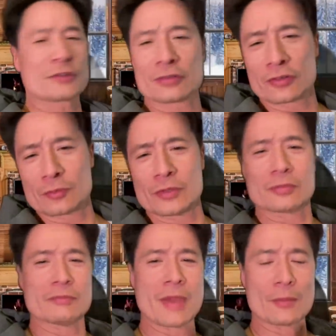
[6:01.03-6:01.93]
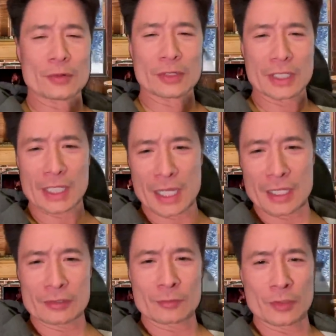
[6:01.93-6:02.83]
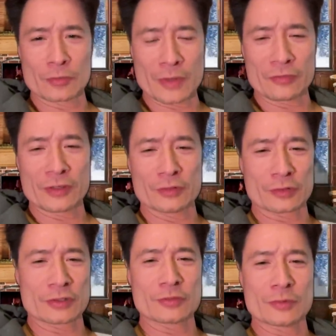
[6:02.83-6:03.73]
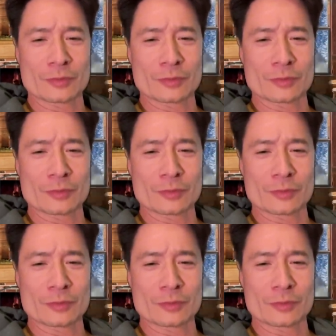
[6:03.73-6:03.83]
Christmas memory? I suppose my favorite Christmas